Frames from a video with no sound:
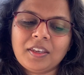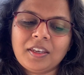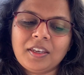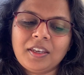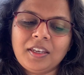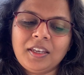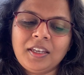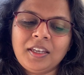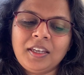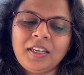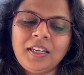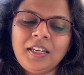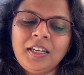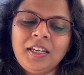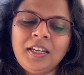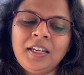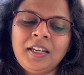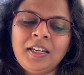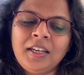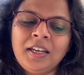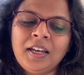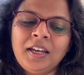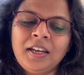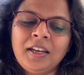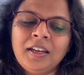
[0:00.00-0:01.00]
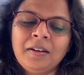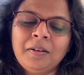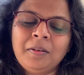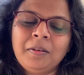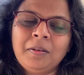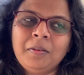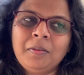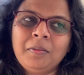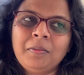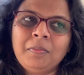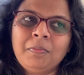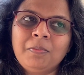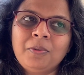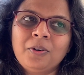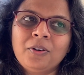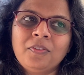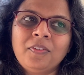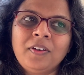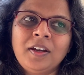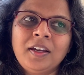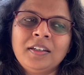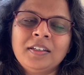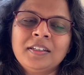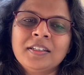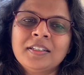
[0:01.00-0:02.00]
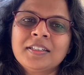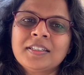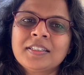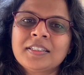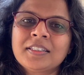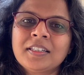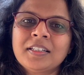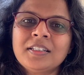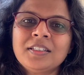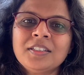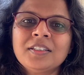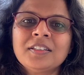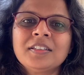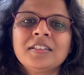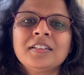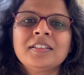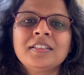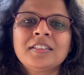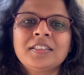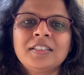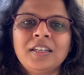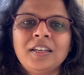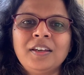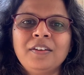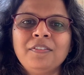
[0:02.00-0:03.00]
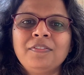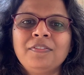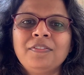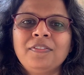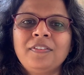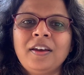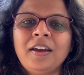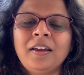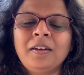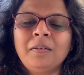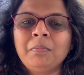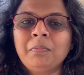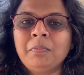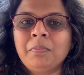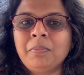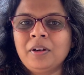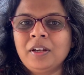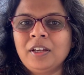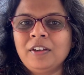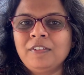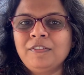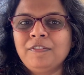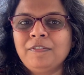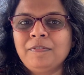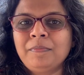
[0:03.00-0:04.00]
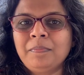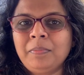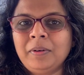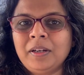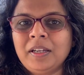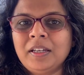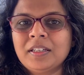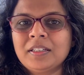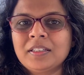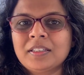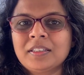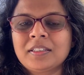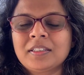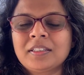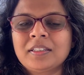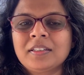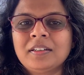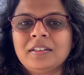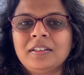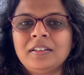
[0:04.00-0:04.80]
He provided such a safe and brave place,